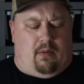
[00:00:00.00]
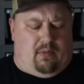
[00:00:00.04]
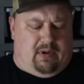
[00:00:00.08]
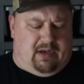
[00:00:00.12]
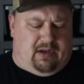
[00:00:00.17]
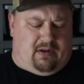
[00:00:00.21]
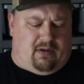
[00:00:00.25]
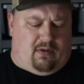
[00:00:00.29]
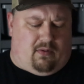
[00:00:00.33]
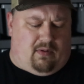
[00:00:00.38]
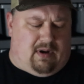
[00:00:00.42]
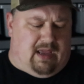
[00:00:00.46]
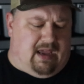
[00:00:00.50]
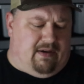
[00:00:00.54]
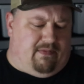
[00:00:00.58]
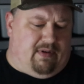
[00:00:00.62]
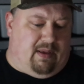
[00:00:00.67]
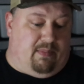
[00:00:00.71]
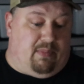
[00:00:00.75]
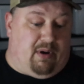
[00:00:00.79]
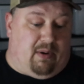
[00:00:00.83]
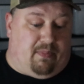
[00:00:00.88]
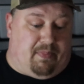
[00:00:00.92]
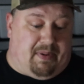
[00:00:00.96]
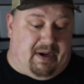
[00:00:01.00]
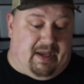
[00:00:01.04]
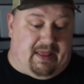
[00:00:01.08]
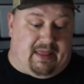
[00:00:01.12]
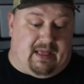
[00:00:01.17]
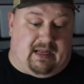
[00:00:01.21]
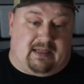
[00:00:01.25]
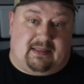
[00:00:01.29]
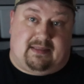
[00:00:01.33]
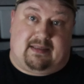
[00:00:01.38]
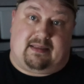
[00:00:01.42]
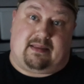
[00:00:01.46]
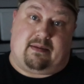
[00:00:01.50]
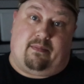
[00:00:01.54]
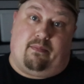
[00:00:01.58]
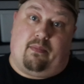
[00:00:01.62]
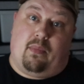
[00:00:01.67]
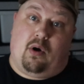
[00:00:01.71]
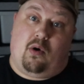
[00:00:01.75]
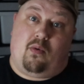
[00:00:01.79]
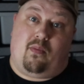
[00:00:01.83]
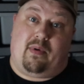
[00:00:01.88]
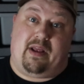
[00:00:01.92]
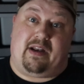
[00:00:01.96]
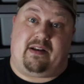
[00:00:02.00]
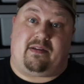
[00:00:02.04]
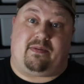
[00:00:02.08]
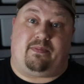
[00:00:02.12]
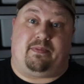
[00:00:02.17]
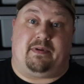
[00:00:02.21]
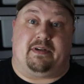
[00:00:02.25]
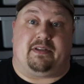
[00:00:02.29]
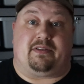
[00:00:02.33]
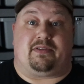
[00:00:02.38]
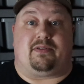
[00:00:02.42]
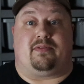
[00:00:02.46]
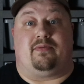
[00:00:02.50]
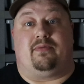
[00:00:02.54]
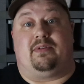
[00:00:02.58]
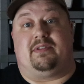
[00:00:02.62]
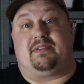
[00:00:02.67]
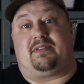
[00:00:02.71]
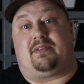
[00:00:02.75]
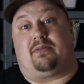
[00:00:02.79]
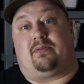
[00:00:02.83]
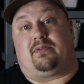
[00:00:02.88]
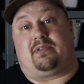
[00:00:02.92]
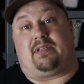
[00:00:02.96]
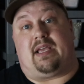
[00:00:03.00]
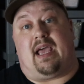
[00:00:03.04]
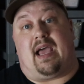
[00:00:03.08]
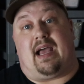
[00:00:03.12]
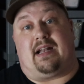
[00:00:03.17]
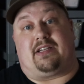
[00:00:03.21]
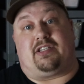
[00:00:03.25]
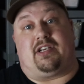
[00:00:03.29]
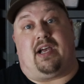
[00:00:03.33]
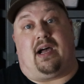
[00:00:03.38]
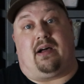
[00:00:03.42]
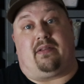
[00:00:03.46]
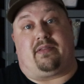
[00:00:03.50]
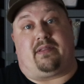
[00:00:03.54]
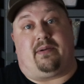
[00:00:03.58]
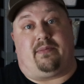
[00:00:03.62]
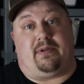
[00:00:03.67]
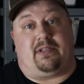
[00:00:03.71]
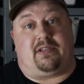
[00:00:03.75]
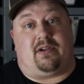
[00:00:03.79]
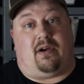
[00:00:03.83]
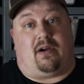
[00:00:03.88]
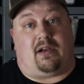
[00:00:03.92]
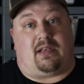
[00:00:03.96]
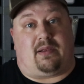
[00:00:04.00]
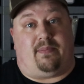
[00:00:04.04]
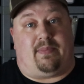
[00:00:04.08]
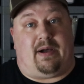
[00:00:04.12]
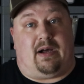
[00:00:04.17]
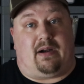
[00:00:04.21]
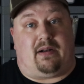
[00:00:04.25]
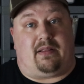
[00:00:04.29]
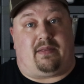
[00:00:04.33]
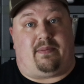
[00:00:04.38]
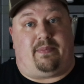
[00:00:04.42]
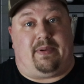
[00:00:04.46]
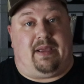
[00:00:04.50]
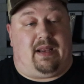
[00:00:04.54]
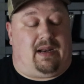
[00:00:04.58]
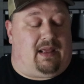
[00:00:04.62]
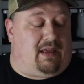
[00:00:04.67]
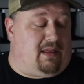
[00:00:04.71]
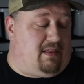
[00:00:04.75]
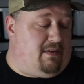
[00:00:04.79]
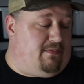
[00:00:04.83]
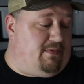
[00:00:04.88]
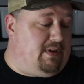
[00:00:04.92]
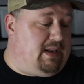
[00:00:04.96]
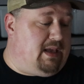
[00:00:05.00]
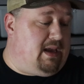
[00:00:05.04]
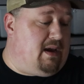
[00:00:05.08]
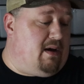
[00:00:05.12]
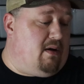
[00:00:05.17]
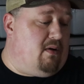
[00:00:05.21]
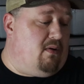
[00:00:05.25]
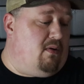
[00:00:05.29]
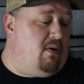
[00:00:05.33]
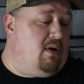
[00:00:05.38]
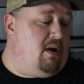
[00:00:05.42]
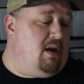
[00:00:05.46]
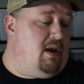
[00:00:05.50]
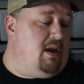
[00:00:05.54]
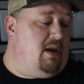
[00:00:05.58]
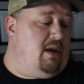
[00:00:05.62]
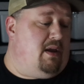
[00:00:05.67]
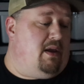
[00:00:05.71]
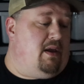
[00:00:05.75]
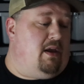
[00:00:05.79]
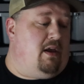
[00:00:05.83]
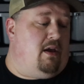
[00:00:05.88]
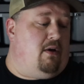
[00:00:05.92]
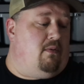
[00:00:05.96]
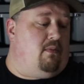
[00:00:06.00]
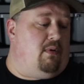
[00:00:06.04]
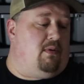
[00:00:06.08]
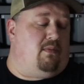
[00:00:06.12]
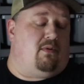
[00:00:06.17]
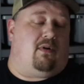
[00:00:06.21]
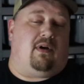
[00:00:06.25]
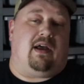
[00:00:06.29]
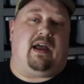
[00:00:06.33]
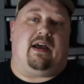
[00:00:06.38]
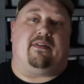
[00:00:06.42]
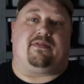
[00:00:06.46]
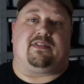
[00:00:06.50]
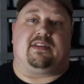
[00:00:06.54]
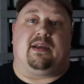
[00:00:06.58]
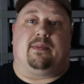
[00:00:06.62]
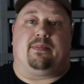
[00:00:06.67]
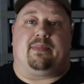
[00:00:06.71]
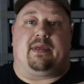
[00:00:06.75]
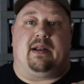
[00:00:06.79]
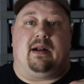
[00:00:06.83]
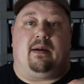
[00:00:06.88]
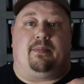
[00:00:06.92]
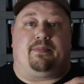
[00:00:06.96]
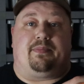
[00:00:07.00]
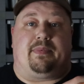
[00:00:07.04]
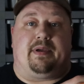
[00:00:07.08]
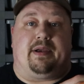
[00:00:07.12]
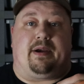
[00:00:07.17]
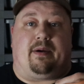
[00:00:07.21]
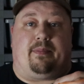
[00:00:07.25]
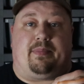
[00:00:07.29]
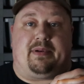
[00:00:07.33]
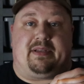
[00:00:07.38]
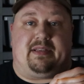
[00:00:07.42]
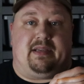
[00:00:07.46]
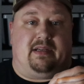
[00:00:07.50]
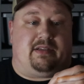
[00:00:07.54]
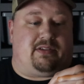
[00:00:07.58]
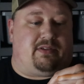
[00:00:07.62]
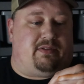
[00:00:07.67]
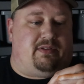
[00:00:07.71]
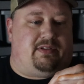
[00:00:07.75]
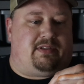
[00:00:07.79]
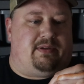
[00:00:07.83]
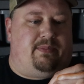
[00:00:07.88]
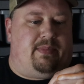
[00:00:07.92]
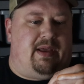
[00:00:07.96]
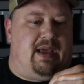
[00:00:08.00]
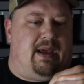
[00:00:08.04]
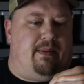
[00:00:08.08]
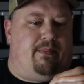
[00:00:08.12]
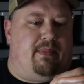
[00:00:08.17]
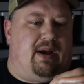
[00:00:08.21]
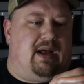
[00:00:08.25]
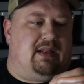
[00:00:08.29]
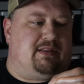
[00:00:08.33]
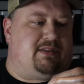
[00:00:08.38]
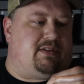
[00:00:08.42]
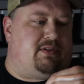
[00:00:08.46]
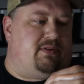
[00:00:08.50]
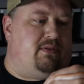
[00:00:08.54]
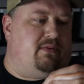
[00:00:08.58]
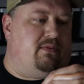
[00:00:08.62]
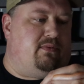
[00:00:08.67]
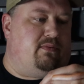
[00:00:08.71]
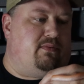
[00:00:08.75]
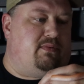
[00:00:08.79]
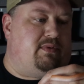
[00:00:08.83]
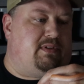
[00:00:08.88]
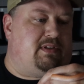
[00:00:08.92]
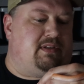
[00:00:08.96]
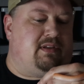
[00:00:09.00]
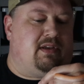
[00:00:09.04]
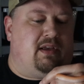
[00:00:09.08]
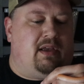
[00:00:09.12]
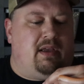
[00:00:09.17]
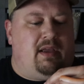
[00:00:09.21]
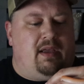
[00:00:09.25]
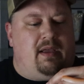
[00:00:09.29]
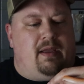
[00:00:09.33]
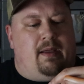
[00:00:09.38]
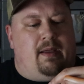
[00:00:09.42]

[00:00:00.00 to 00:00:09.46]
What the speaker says: We don't have any ball pythons at the moment, but as soon as those hatch out that we talked about at the beginning of the video, we will have something up there, potentially some het monsoons,